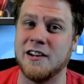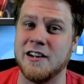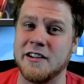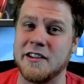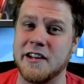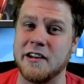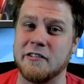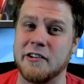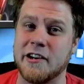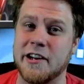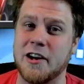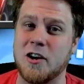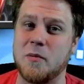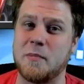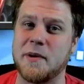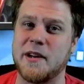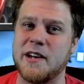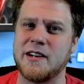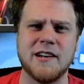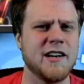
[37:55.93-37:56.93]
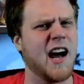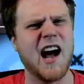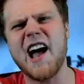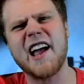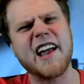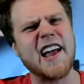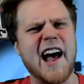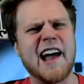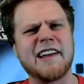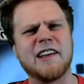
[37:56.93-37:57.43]
the Arena Open, I
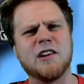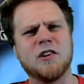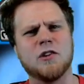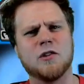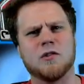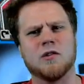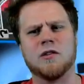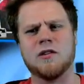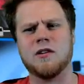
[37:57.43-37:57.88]
got you.